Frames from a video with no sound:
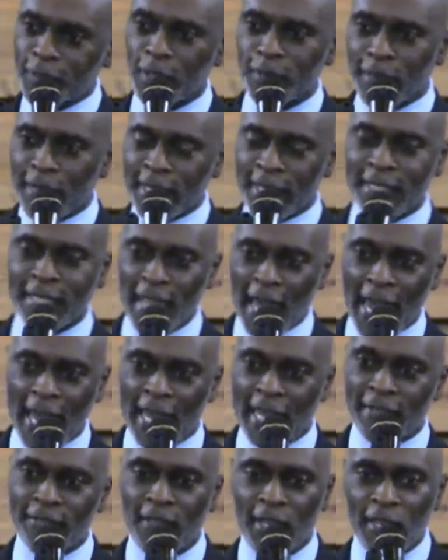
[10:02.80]
to be
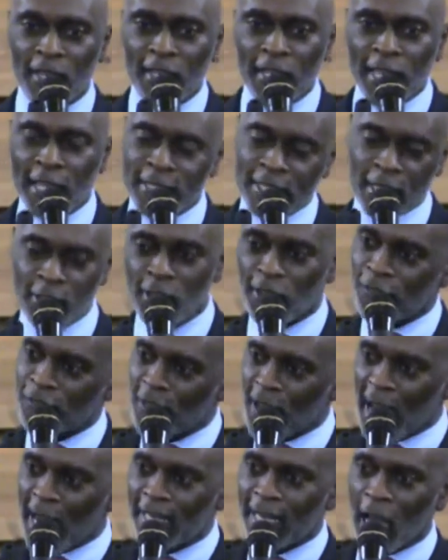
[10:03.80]
saved, he said, you'll
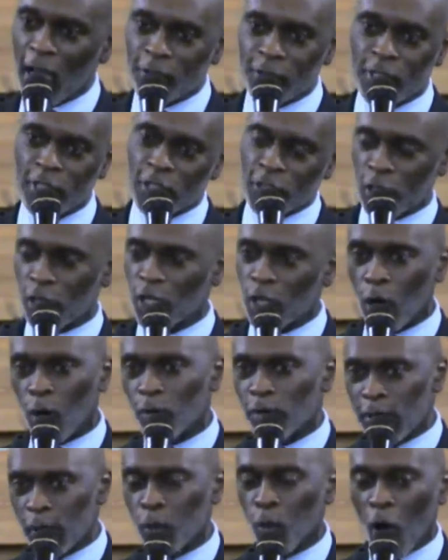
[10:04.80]
find out that it's a
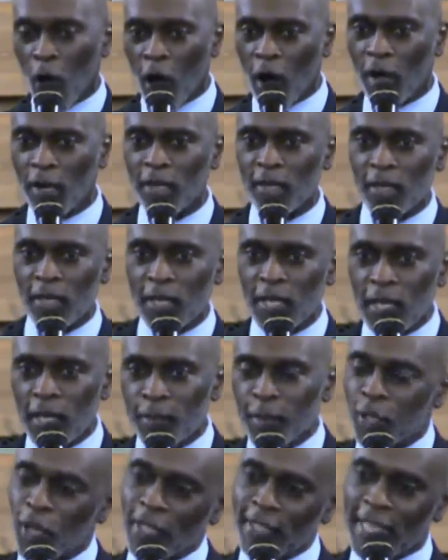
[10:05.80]
lonely walk.
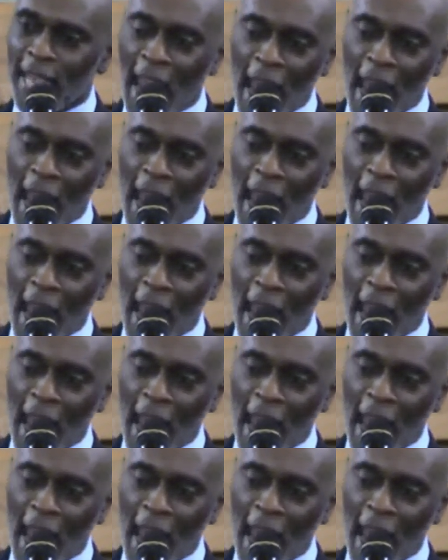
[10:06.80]
Because